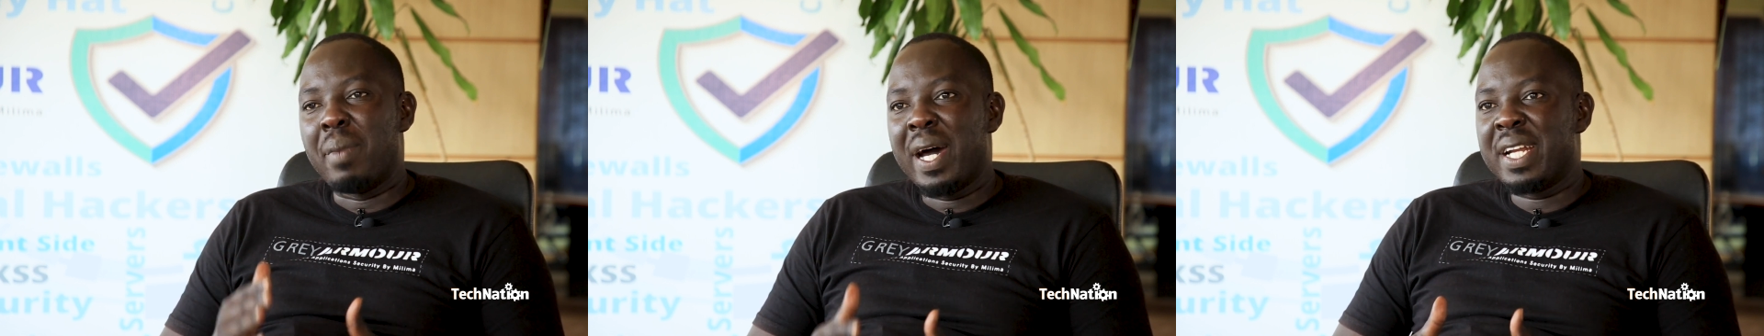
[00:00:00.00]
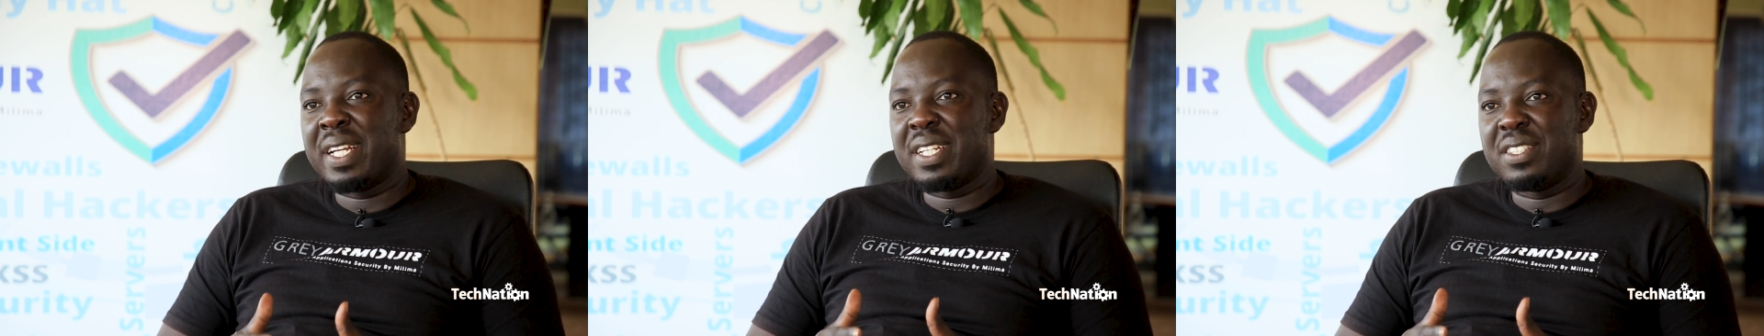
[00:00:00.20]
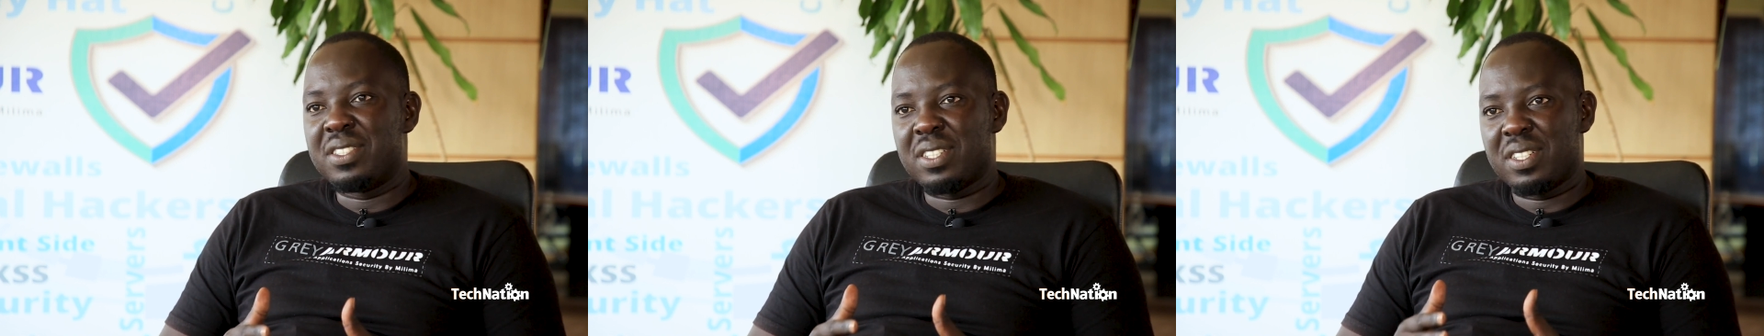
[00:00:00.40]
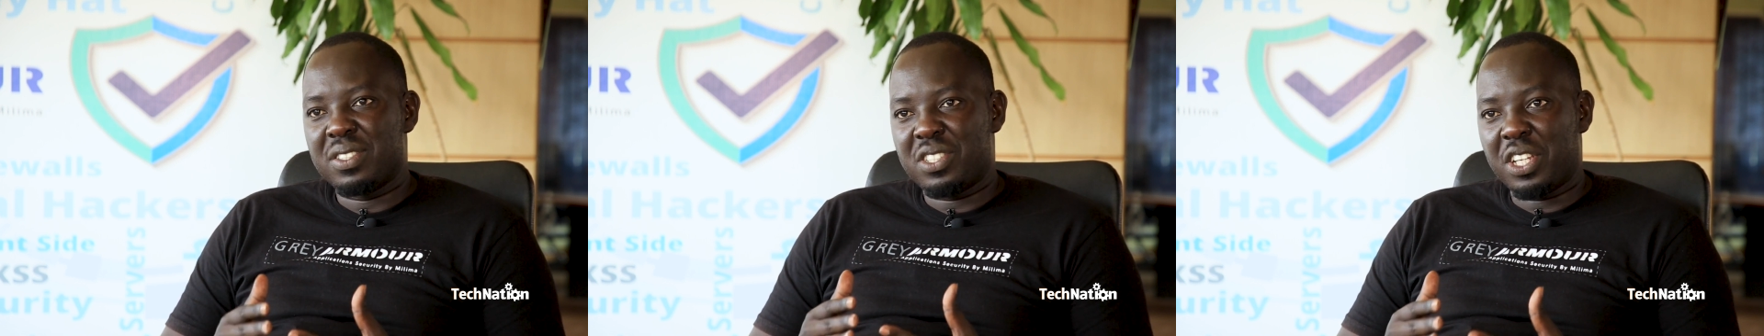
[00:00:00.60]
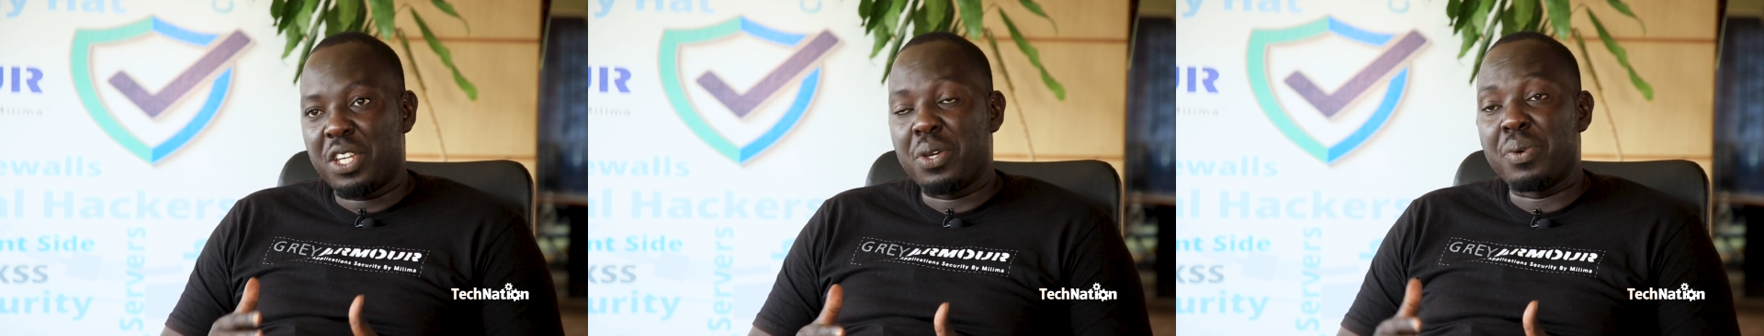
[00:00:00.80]
managed
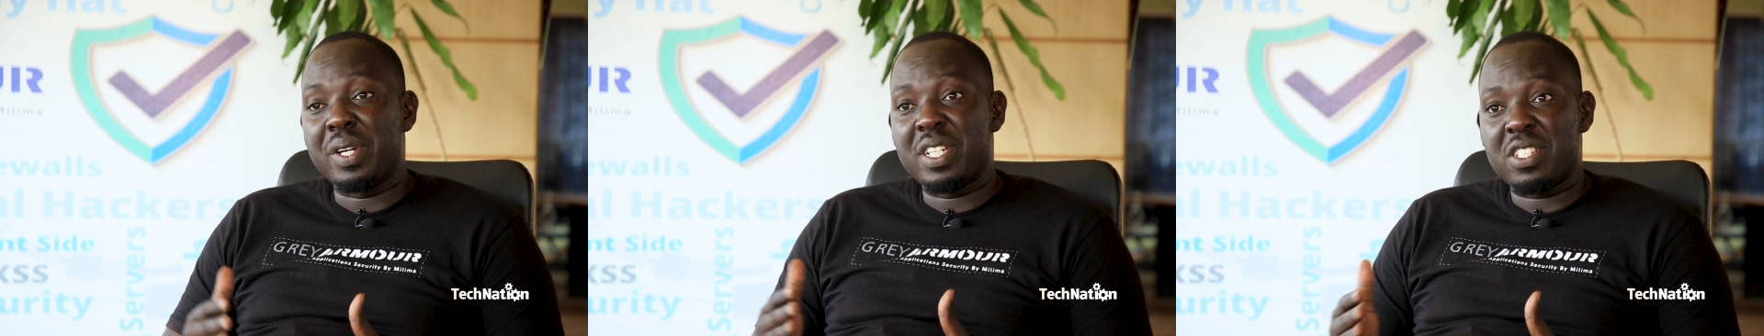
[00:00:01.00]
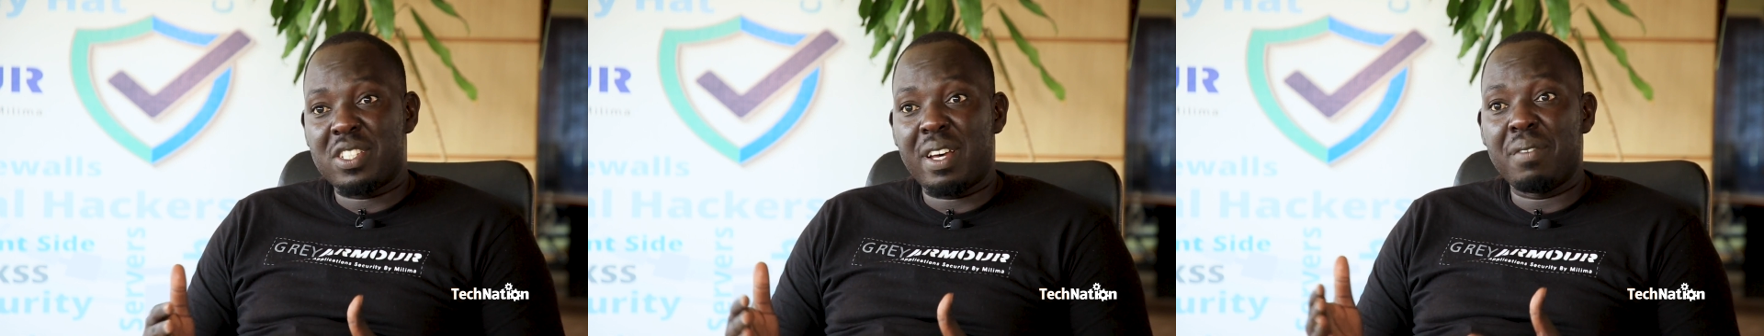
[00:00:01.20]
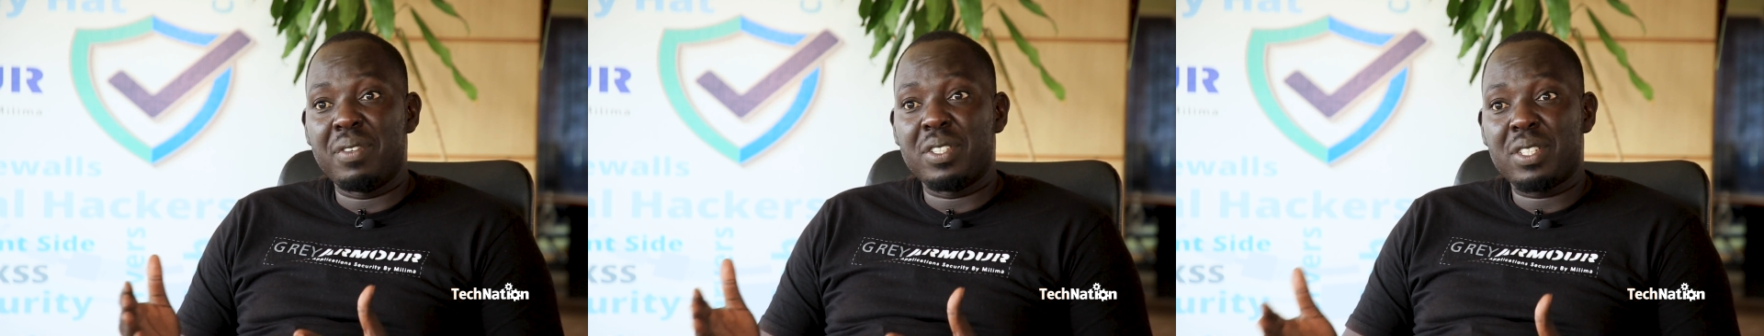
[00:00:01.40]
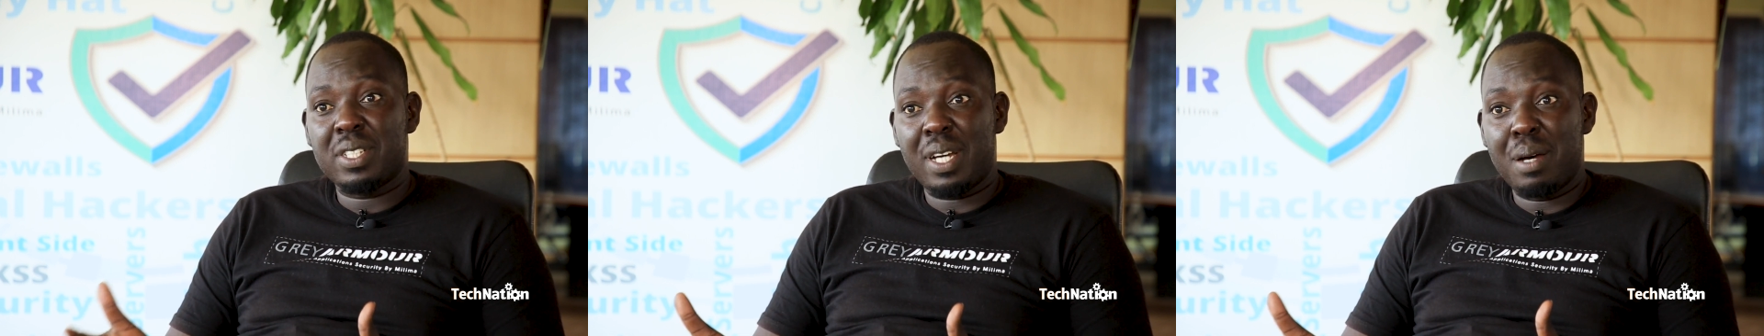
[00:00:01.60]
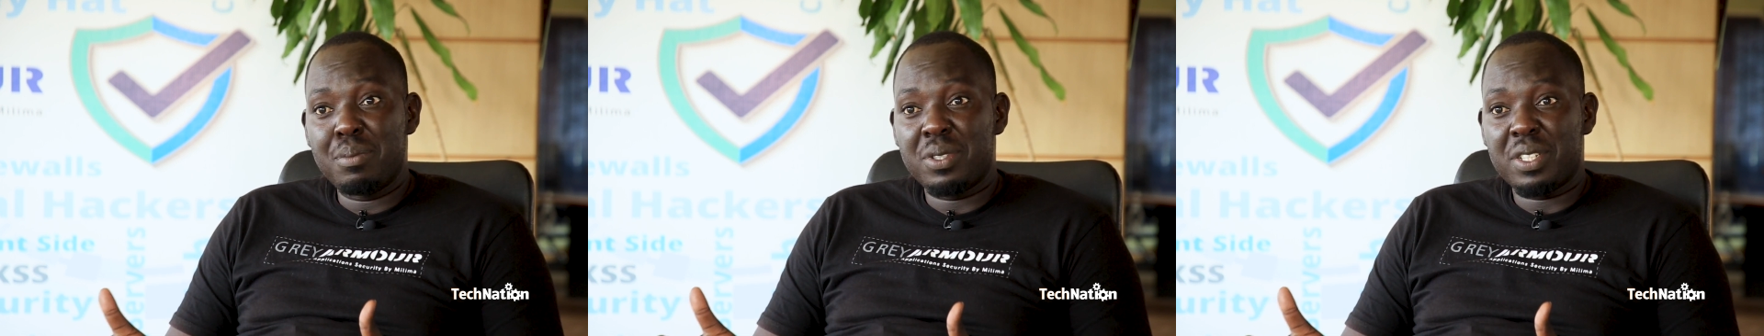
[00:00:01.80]
security service
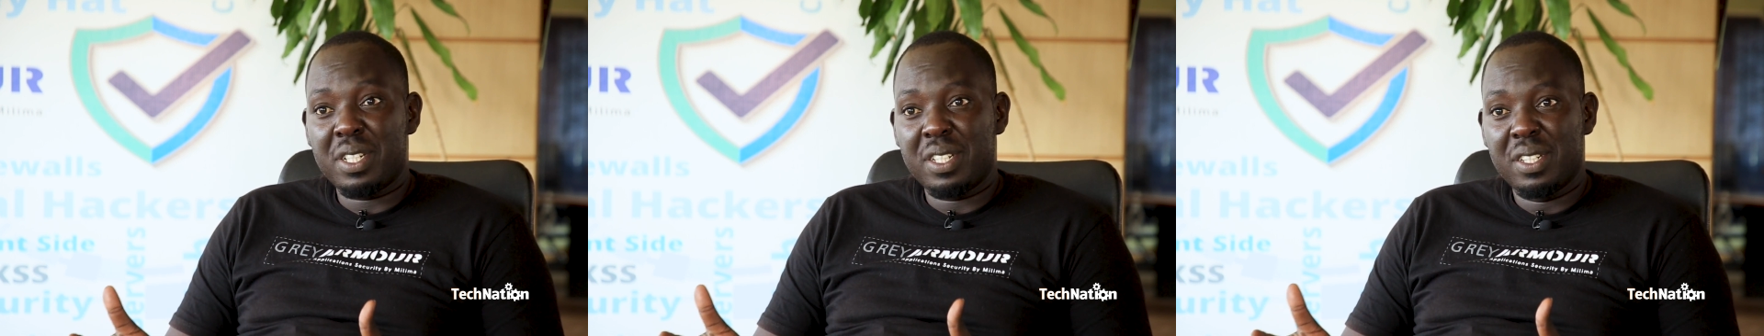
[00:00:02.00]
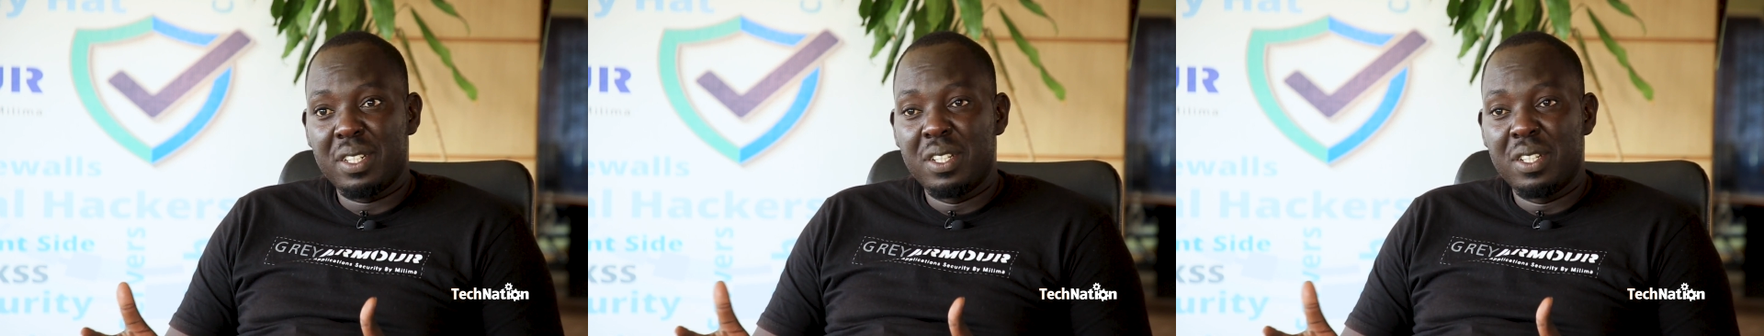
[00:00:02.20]
comes in.